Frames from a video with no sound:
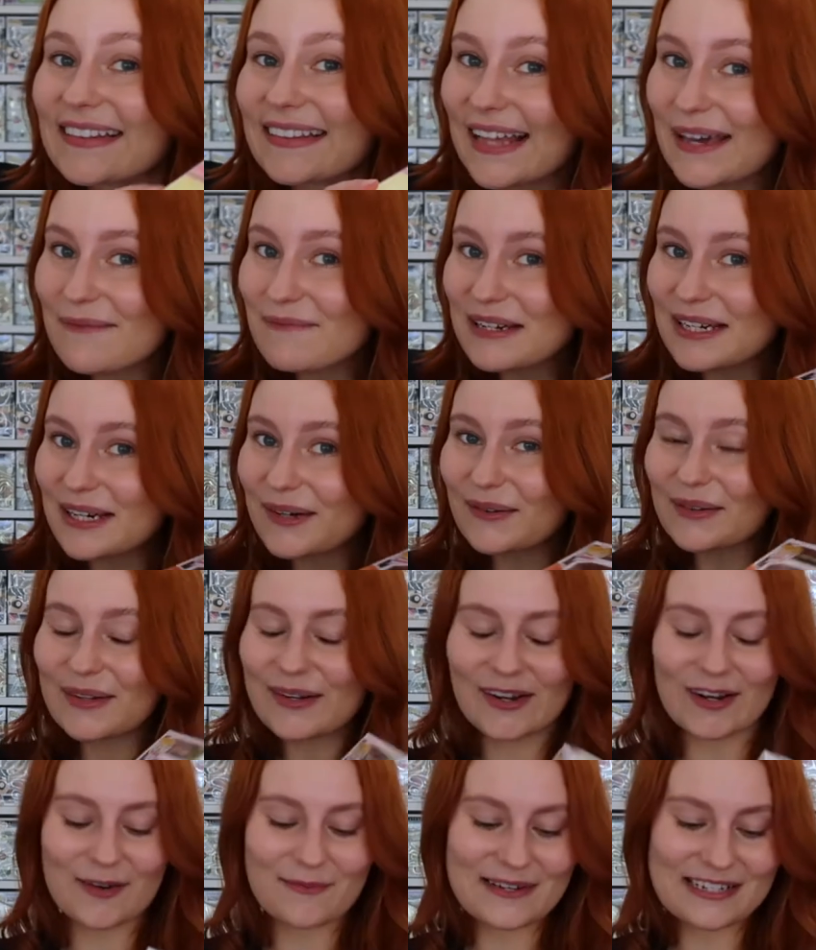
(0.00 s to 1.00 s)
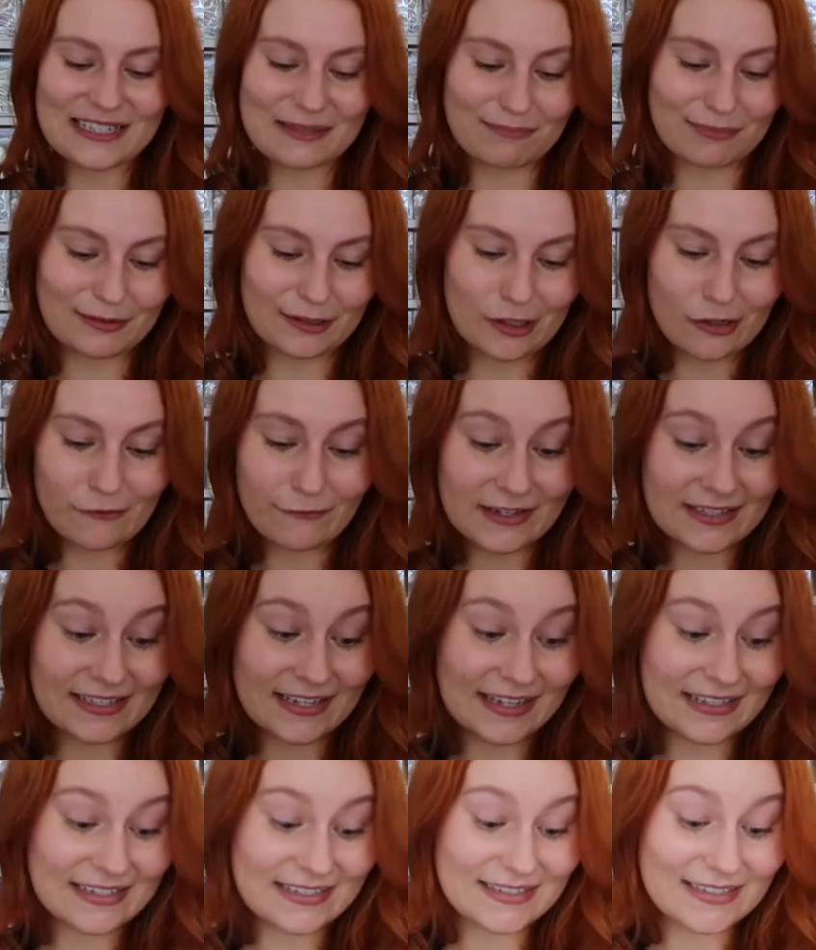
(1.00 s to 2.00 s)
let me know in the comments below if his
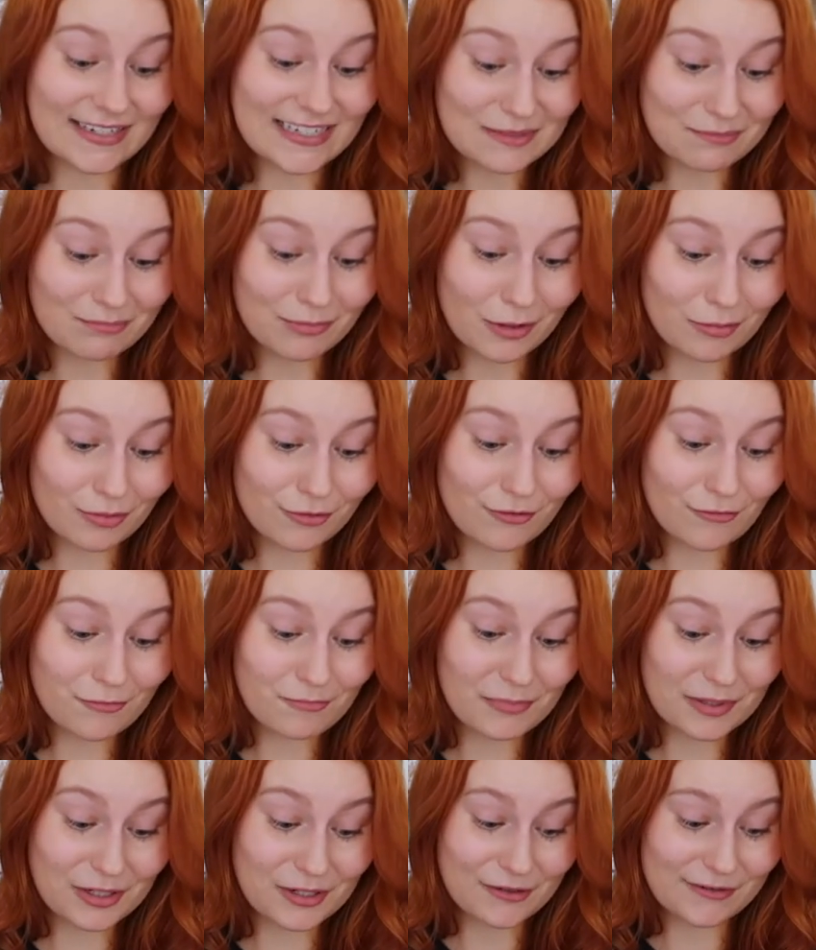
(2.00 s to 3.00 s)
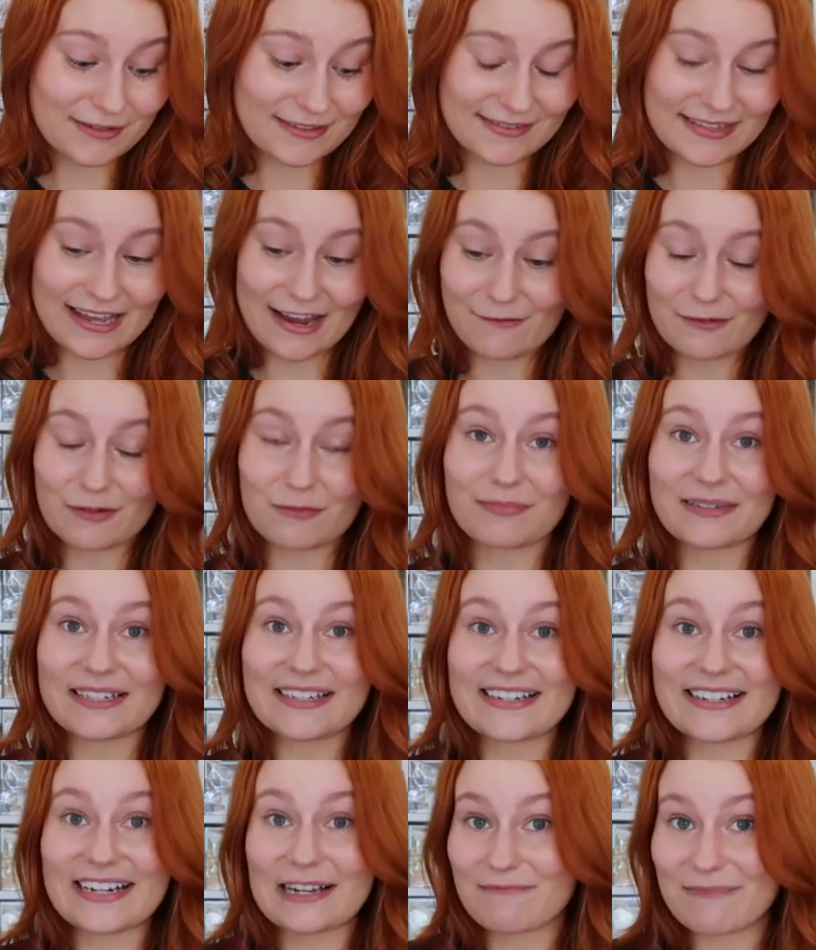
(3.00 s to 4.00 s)
head does bobble because that would
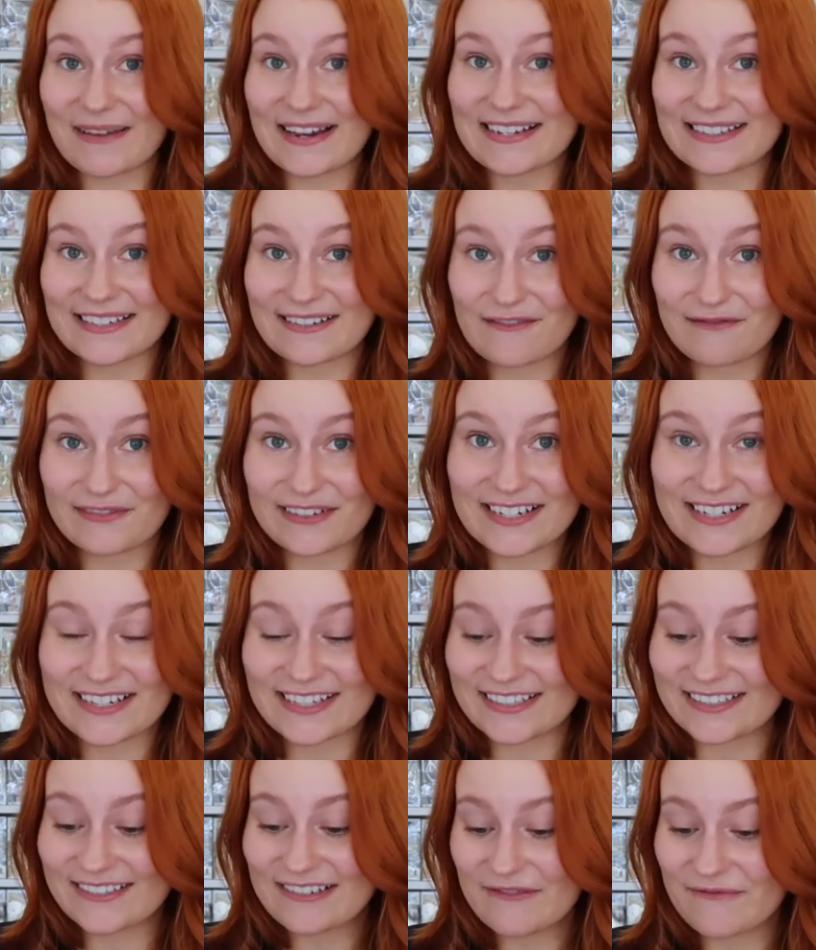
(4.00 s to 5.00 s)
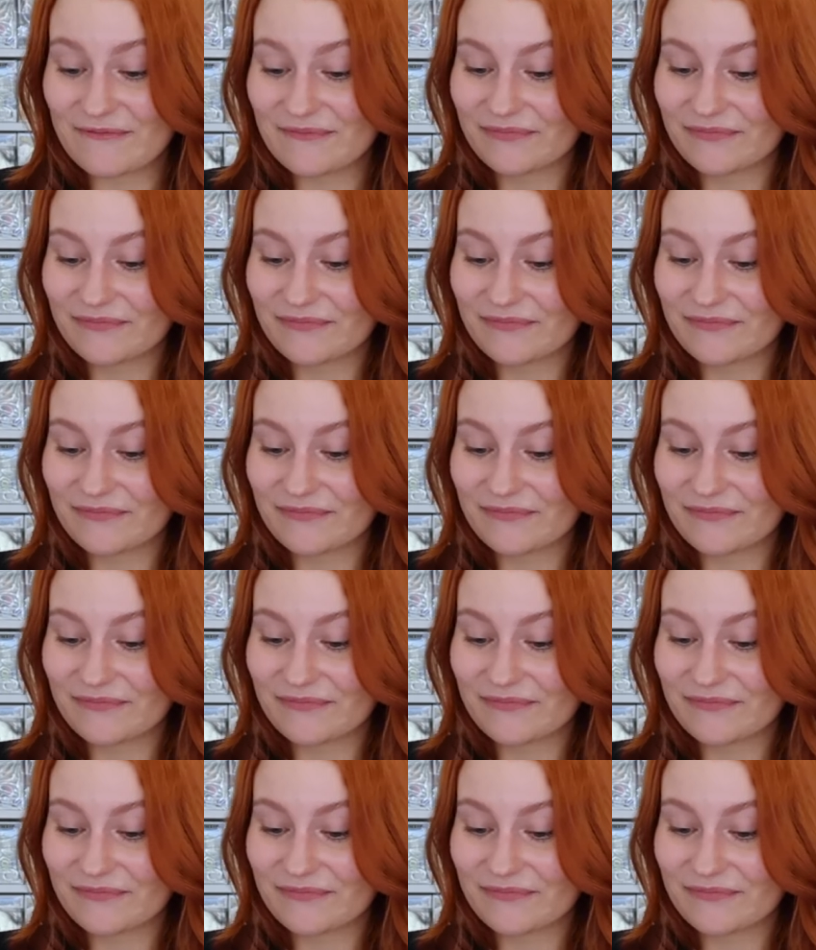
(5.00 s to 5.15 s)
be an amazing feature.